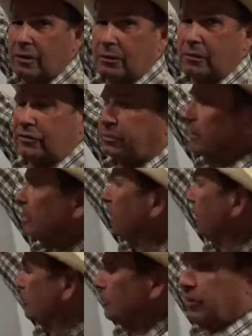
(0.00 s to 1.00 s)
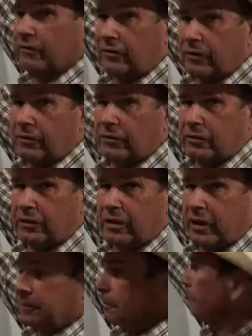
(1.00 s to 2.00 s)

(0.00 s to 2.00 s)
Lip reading: Let's pin it down a little bit further than that.